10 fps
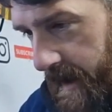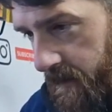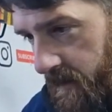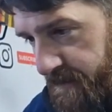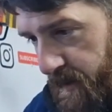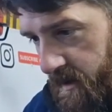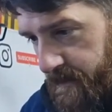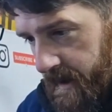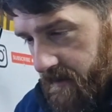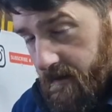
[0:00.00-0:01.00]
going off book
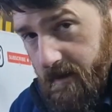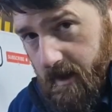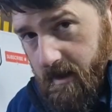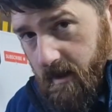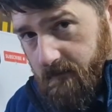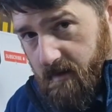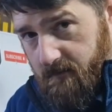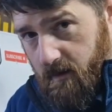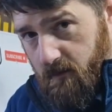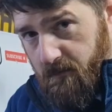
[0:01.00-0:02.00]
specs on a 16
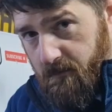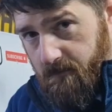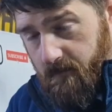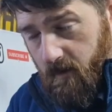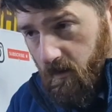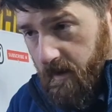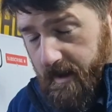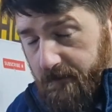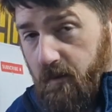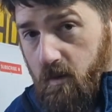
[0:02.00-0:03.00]
valve Golf or
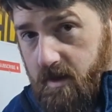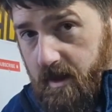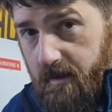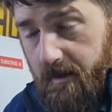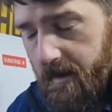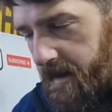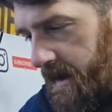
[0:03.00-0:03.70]
any four cylinder,